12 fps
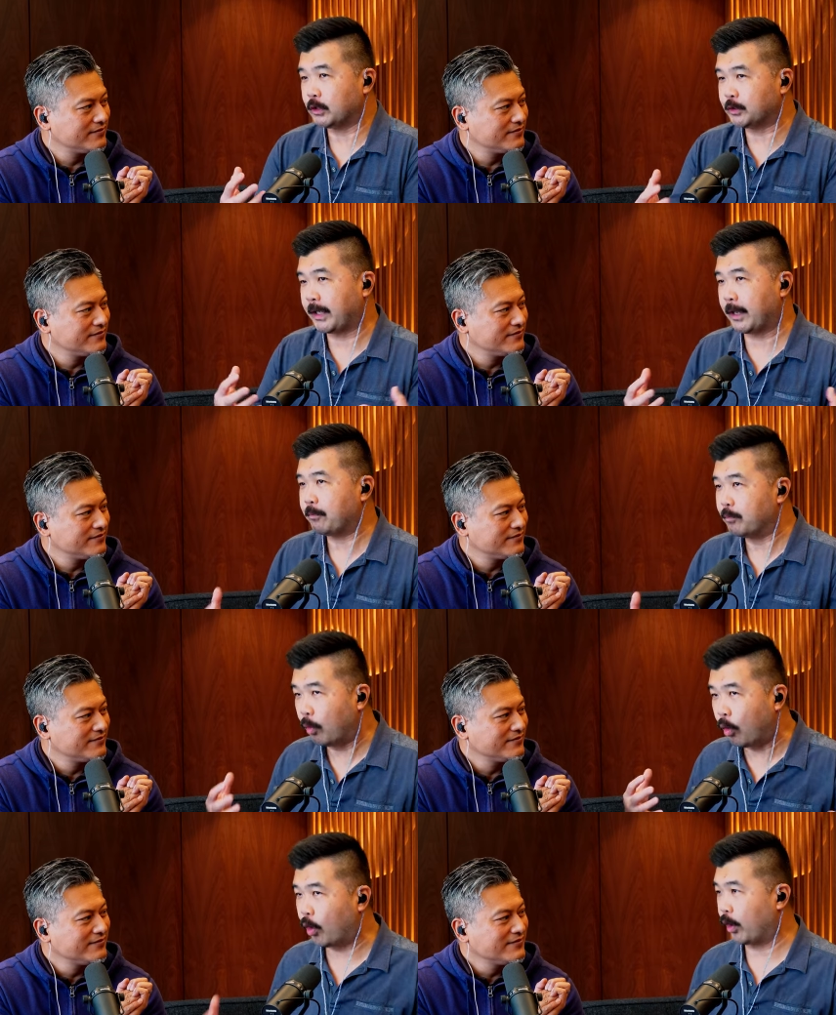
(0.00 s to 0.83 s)
Speaker 1: also get
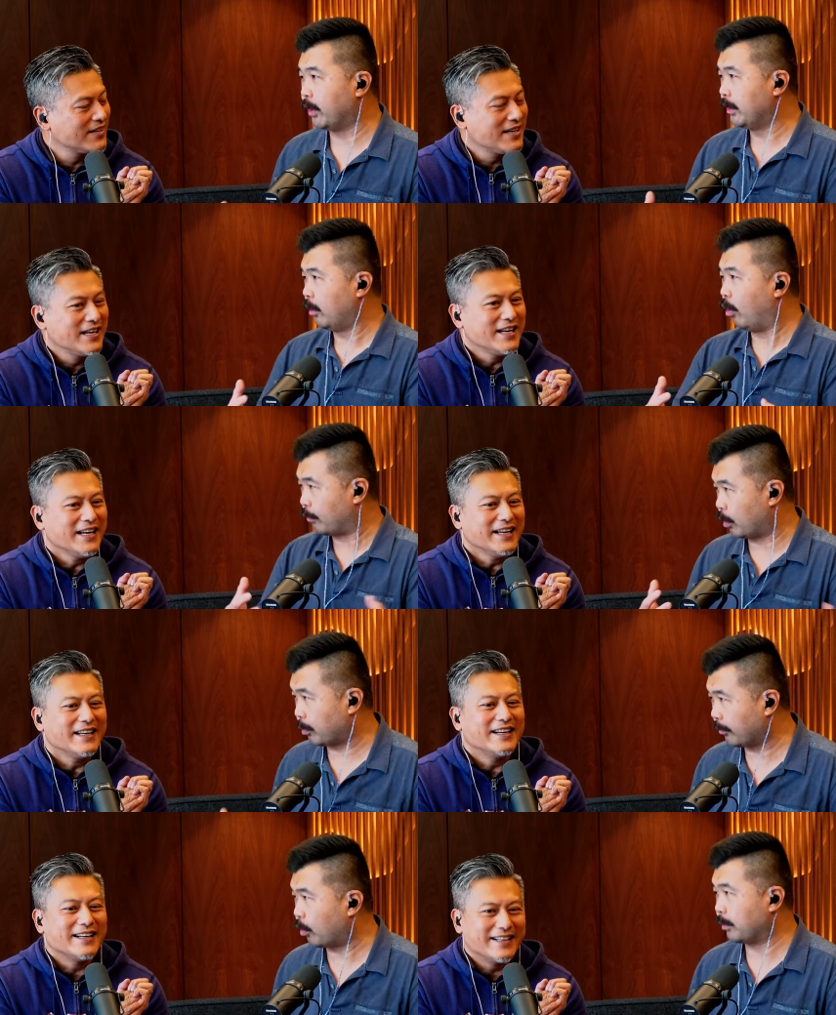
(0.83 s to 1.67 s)
more overall
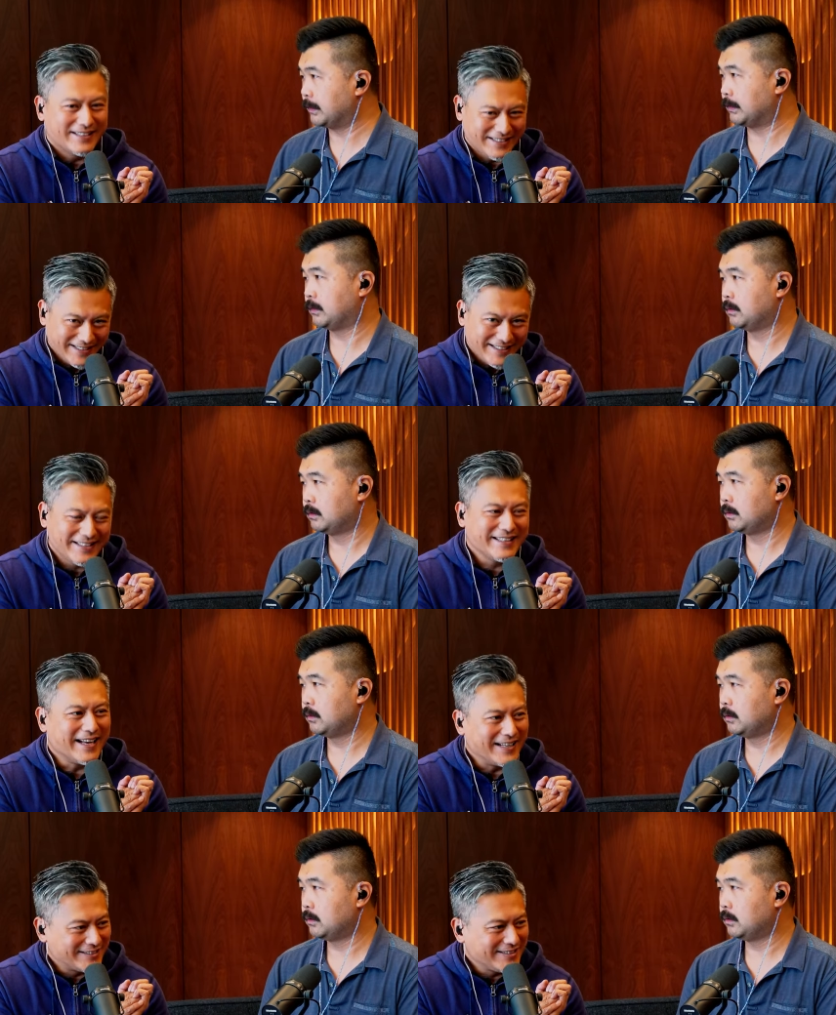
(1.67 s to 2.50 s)
performance.
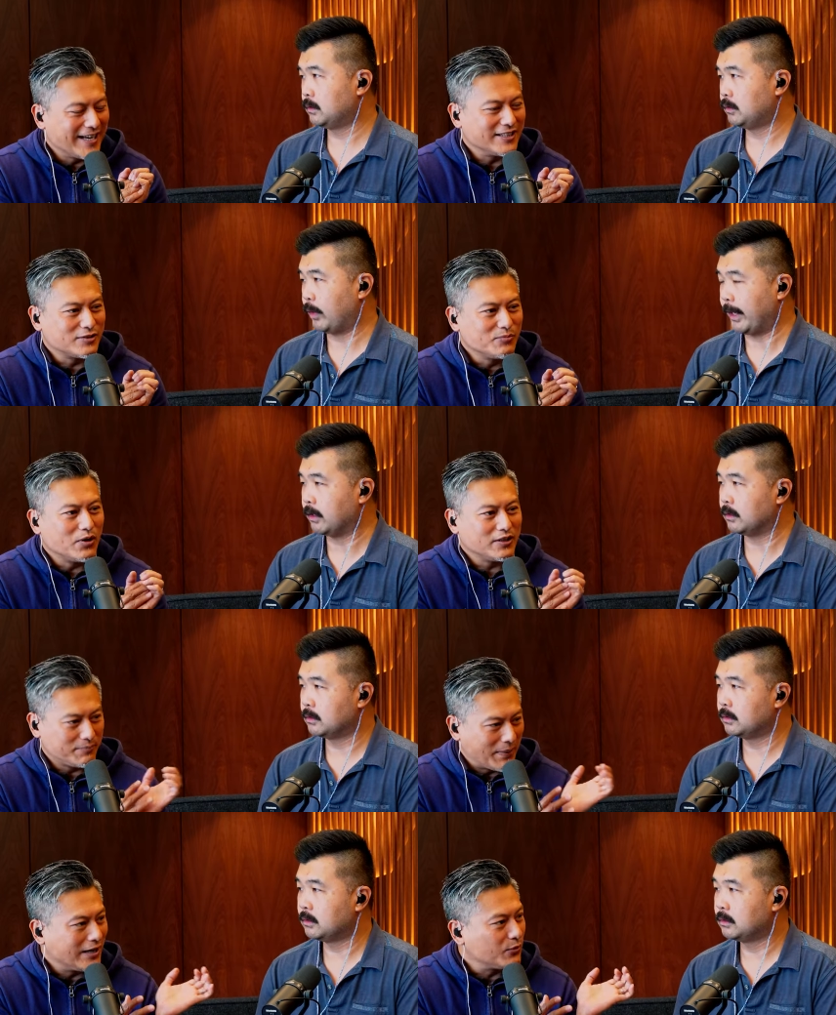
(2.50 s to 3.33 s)
Speaker 2: yes, yes. Right?
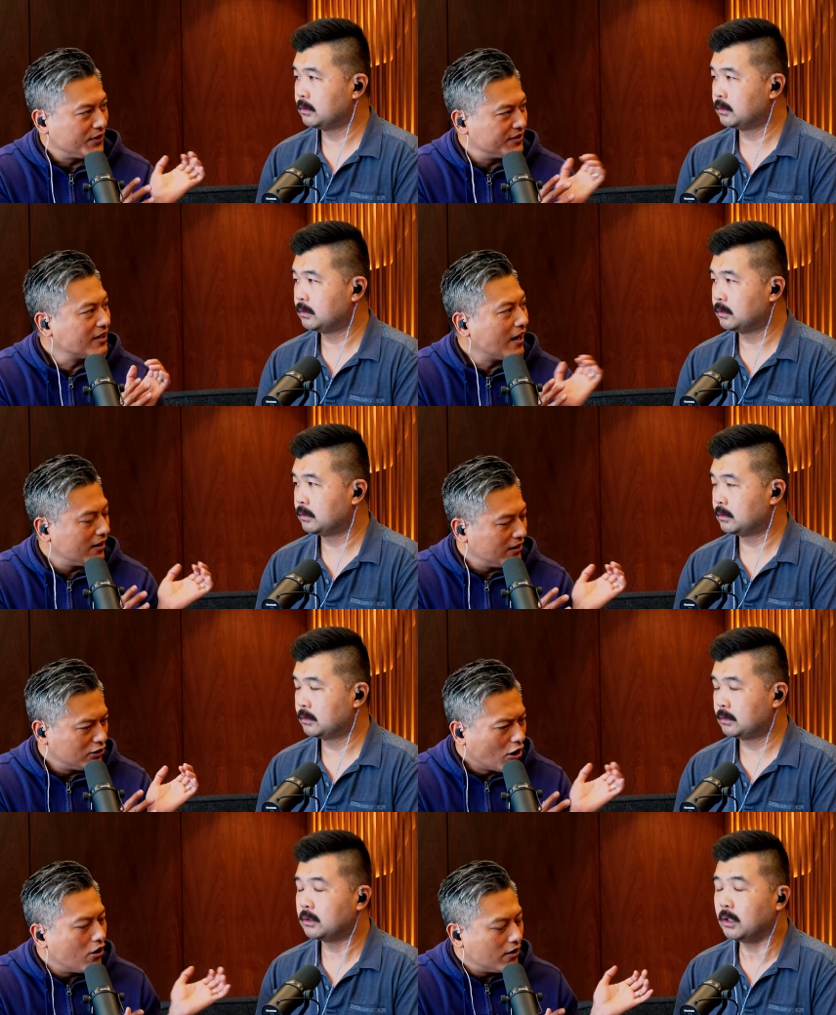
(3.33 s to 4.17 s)
The bandwidth is a
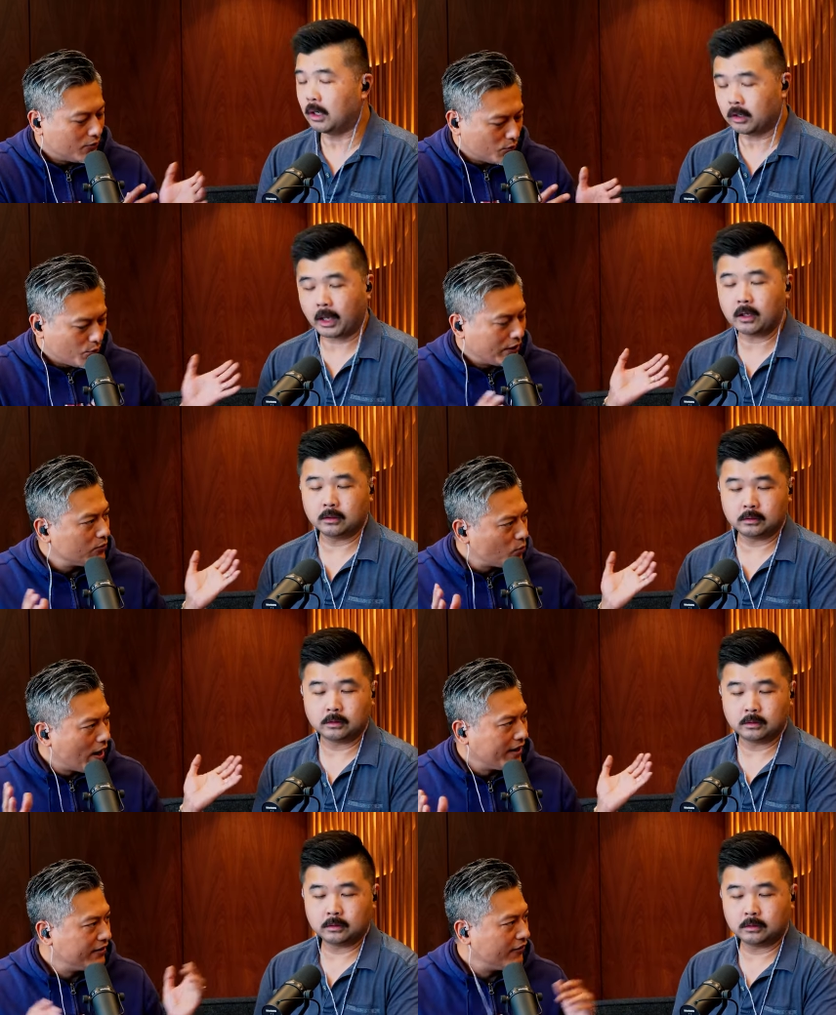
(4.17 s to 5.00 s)
lot uh, okay. width
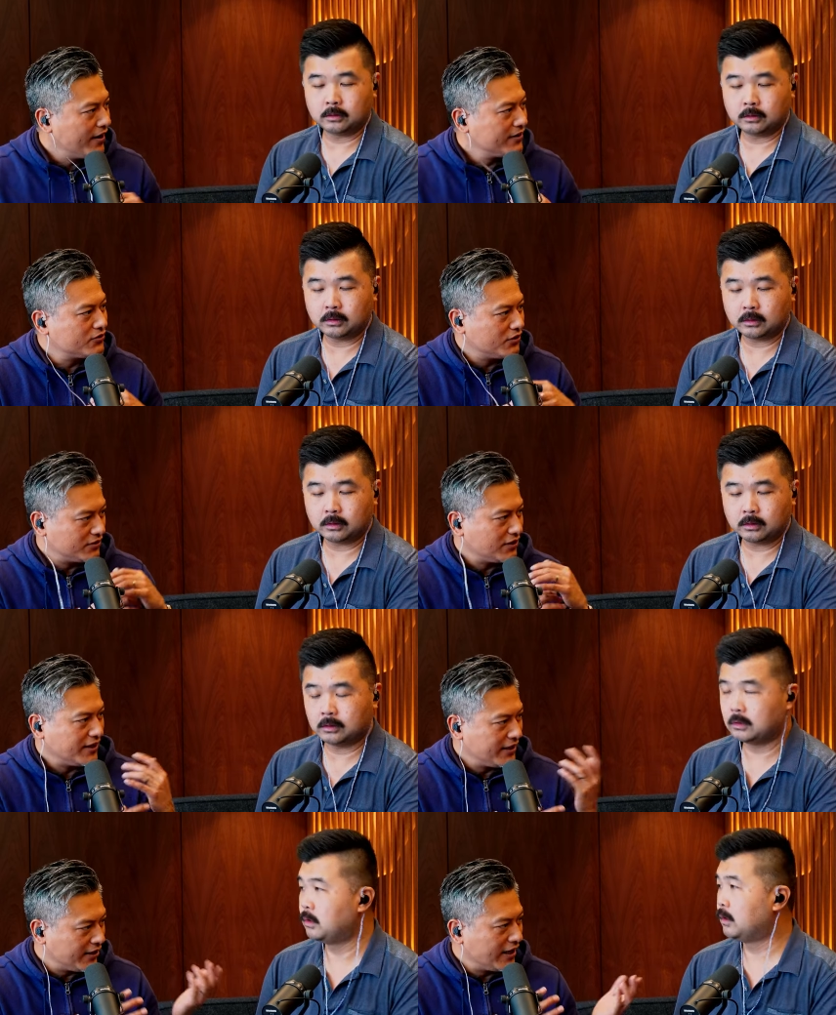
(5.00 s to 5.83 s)
wider, right? So
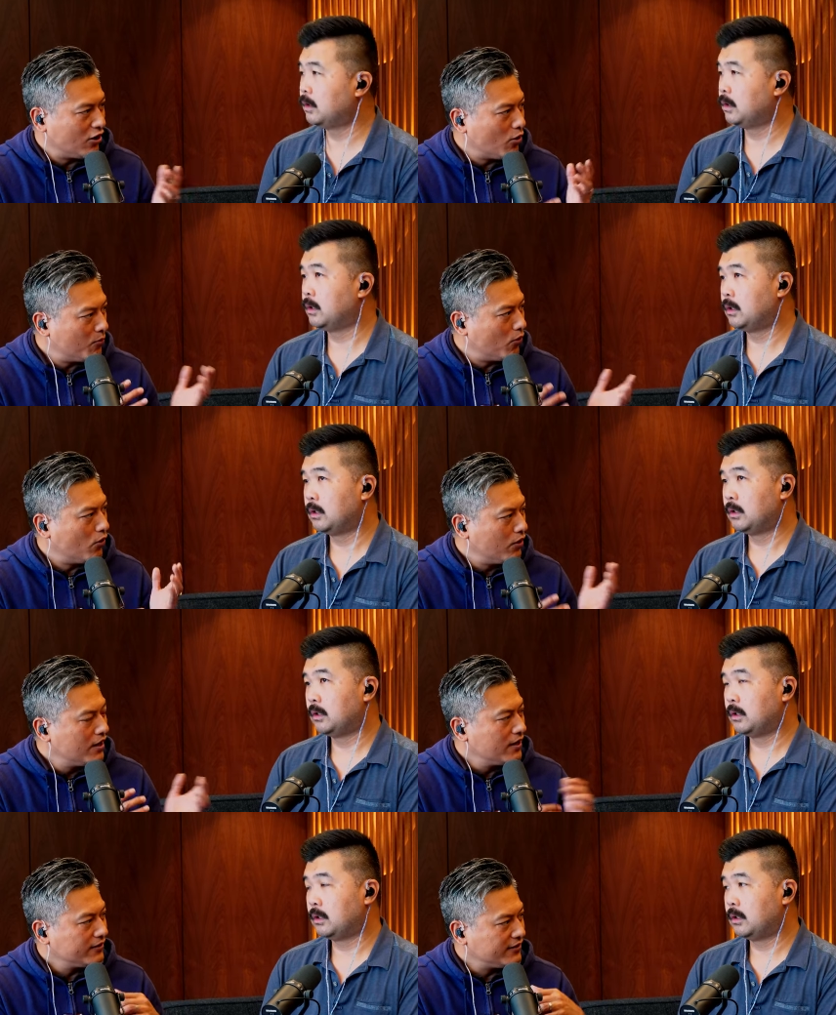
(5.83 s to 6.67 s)
you get a lot more
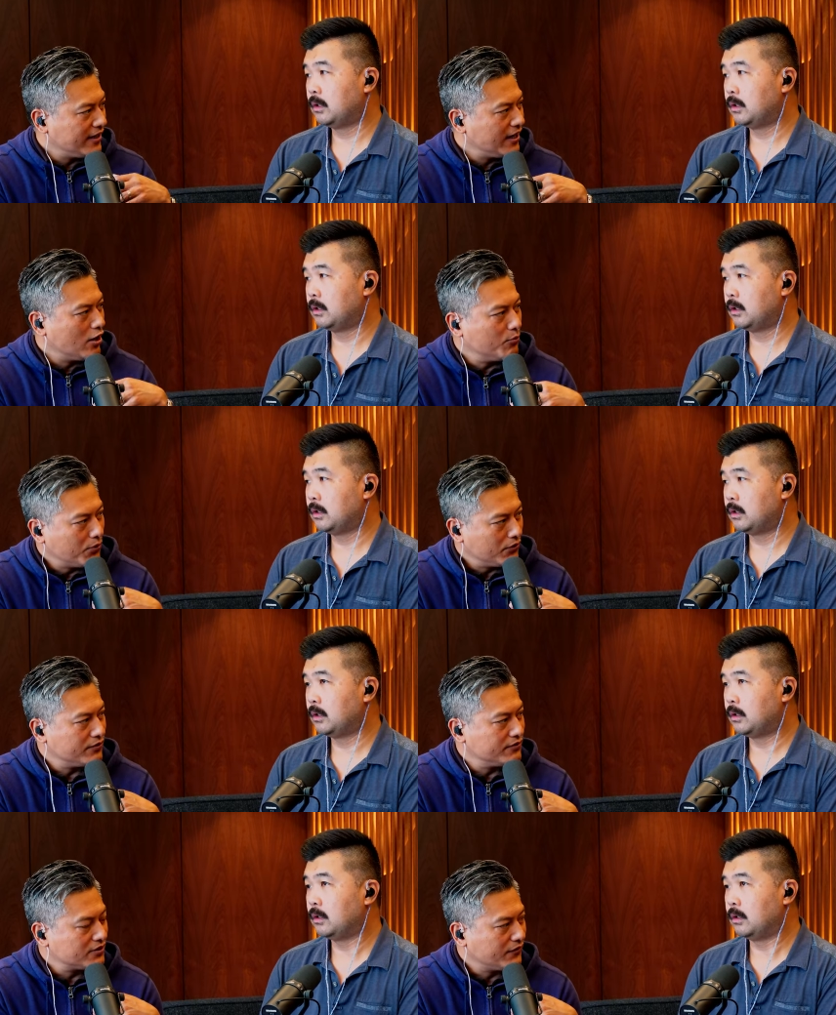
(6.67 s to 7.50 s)
data output
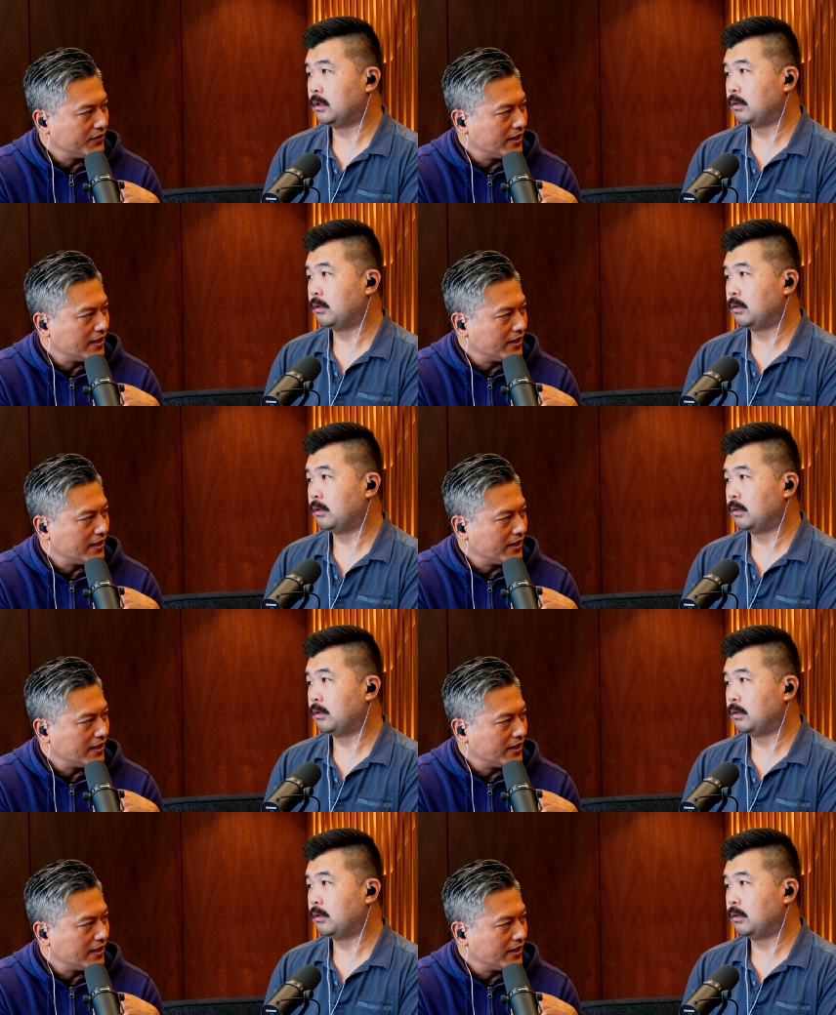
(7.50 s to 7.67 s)
and stuff like